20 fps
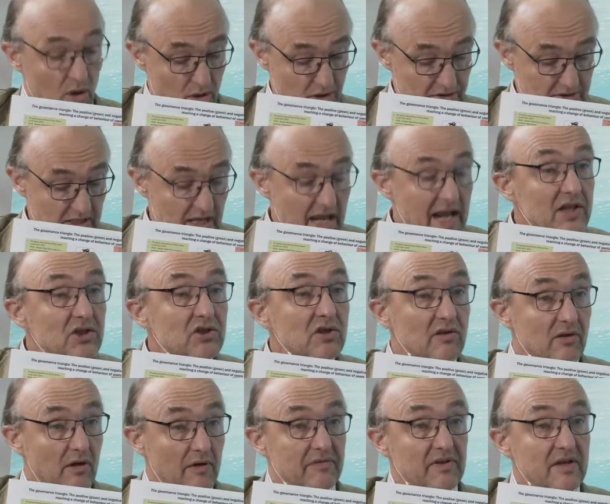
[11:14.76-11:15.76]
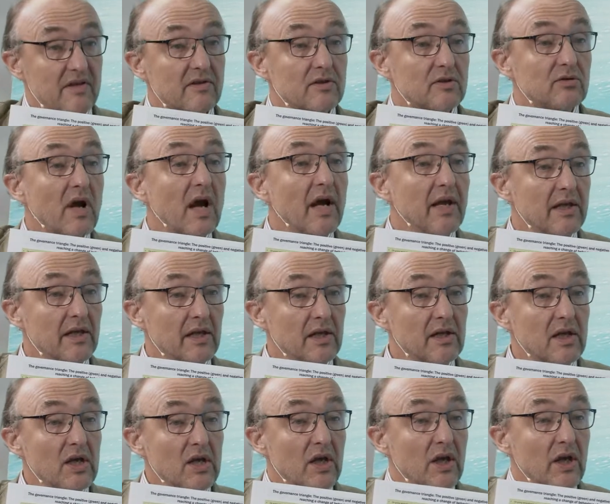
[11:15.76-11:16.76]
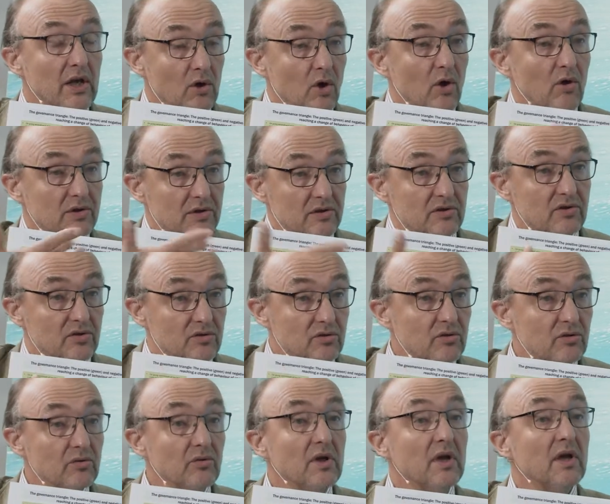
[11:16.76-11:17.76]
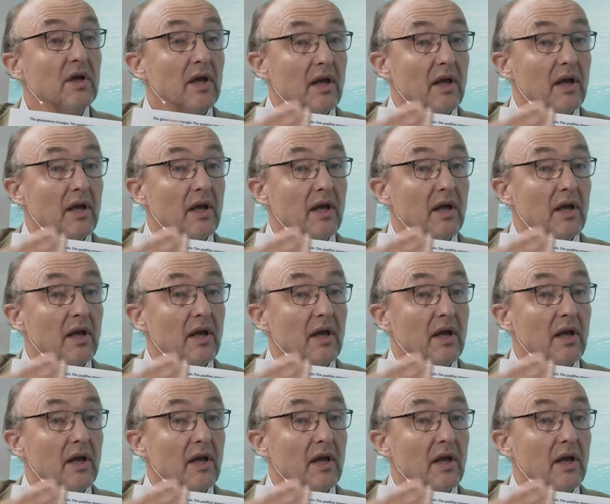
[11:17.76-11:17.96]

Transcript: all the edges of this triangle, in order to